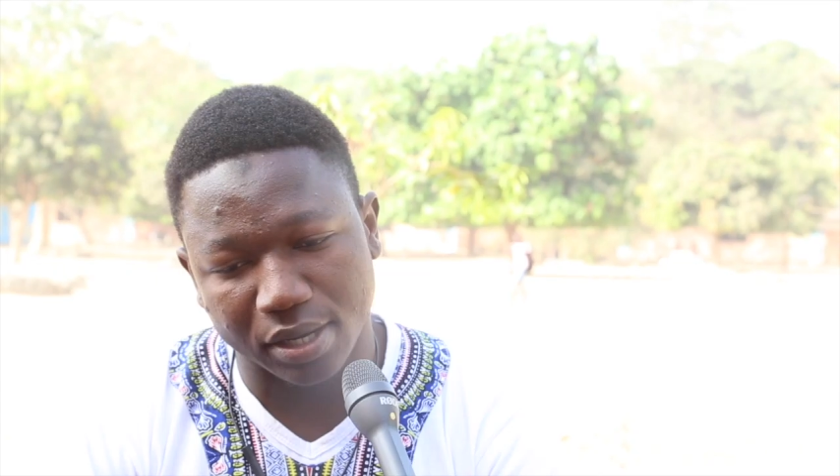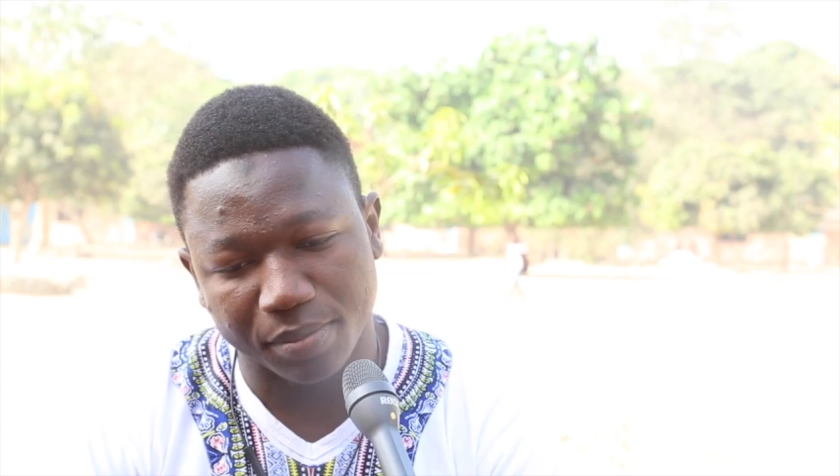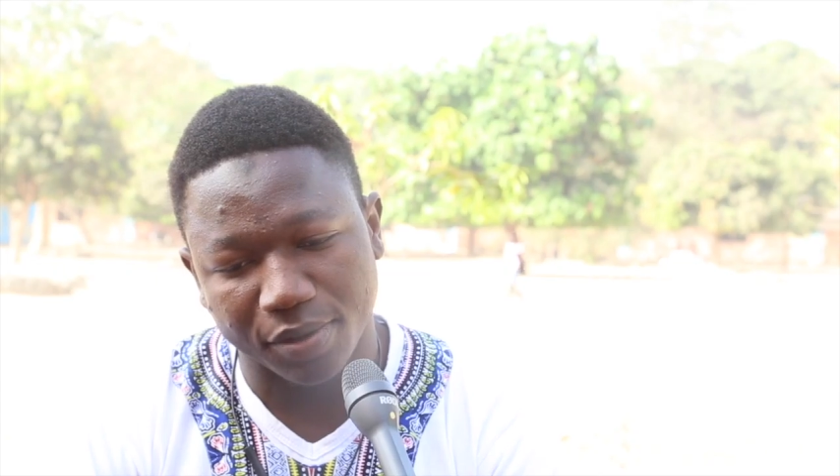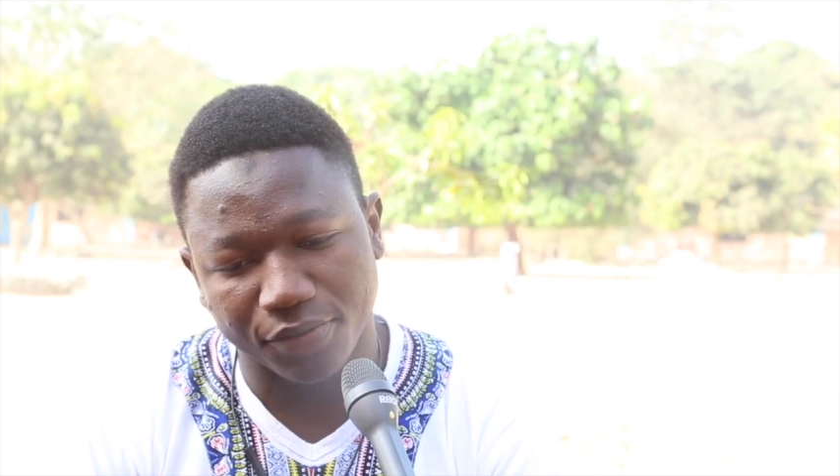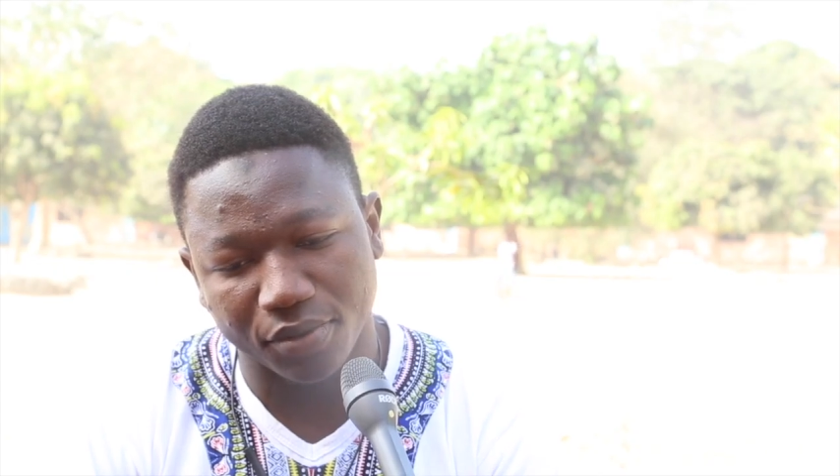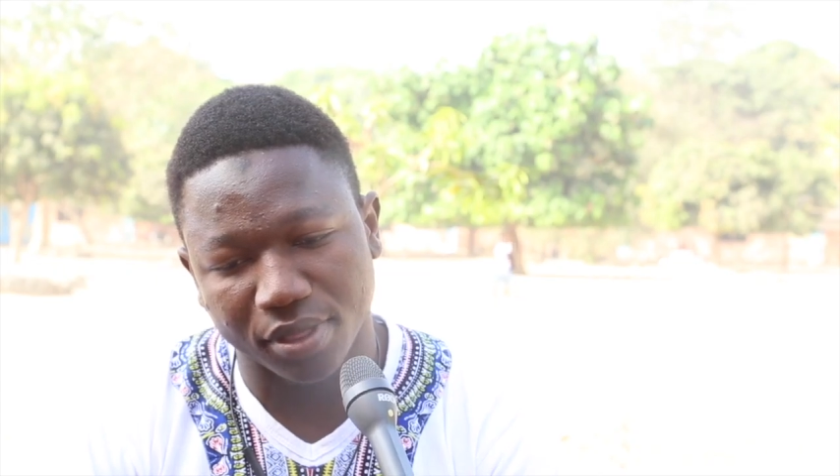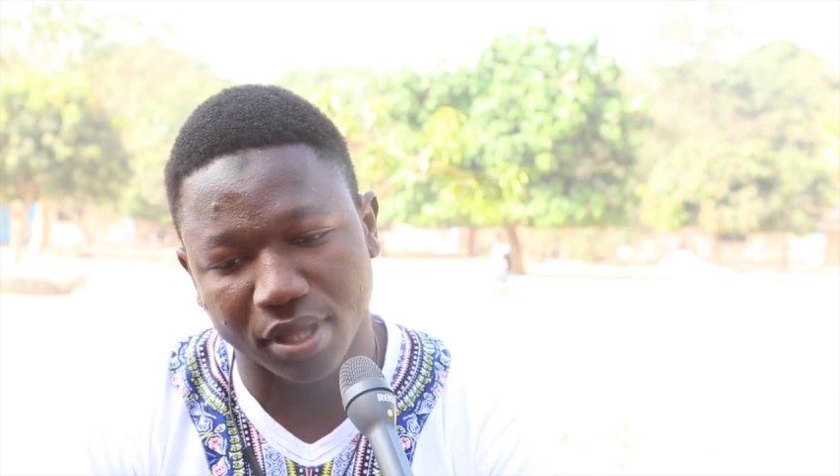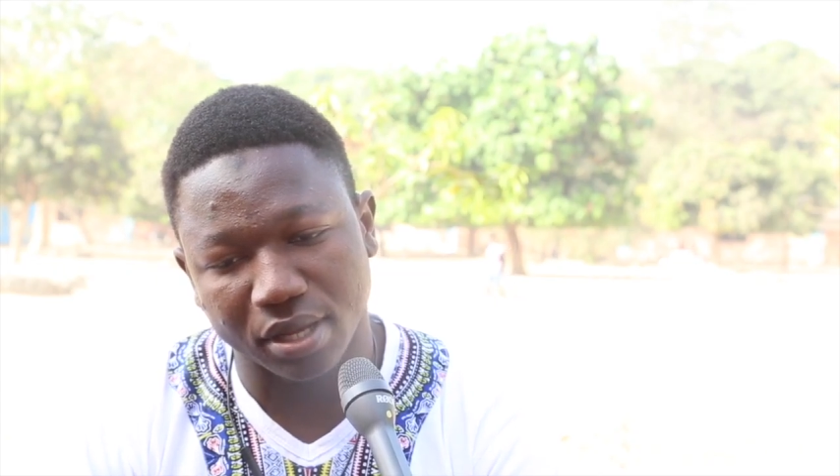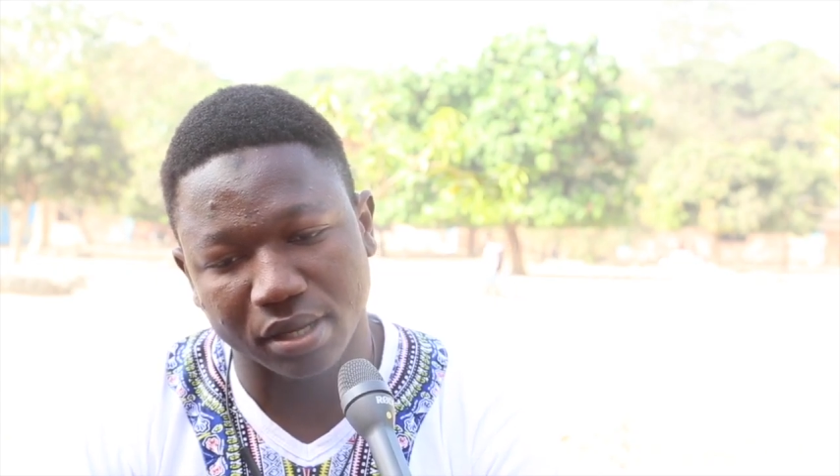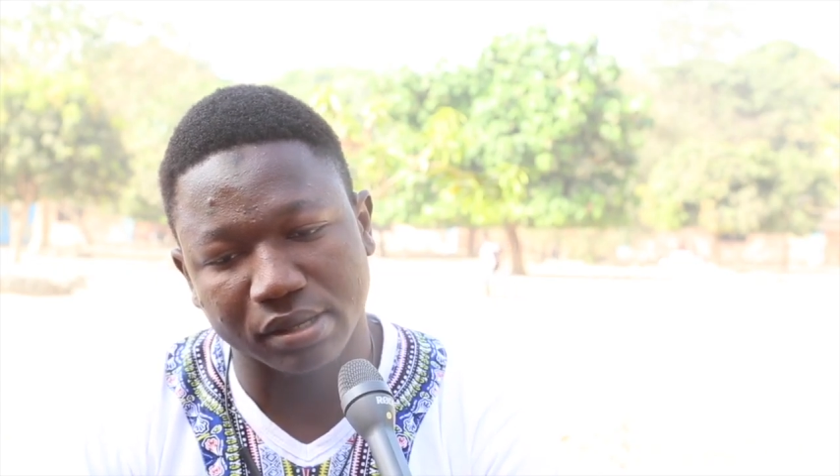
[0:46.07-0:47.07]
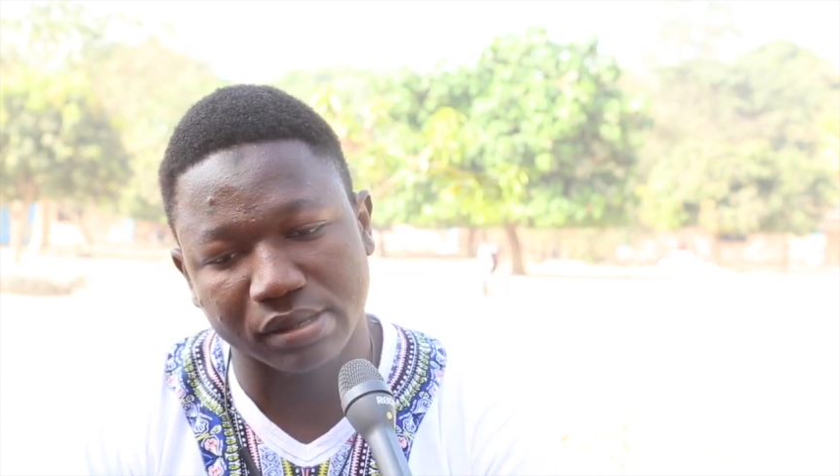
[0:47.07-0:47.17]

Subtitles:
I'm a fourth year.